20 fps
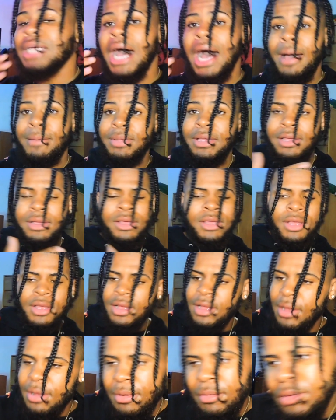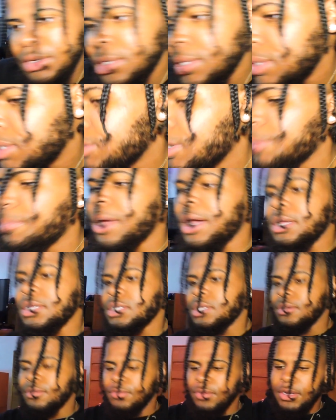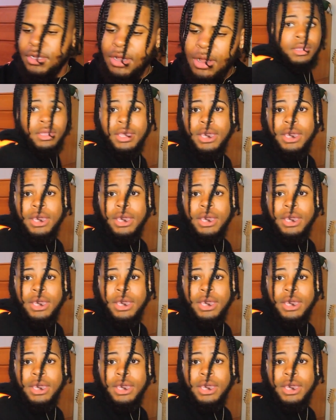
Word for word: Tommy? Let's get straight back into the video.